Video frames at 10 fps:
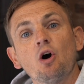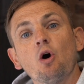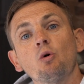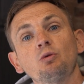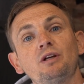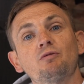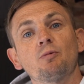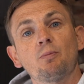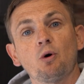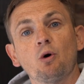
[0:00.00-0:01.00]
only
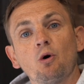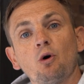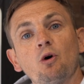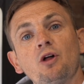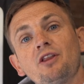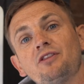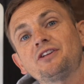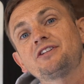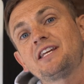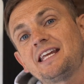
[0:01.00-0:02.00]
report the
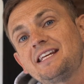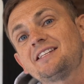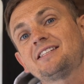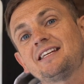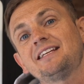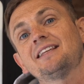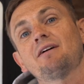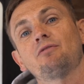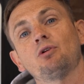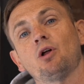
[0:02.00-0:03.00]
D C
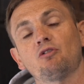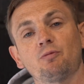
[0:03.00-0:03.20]
level of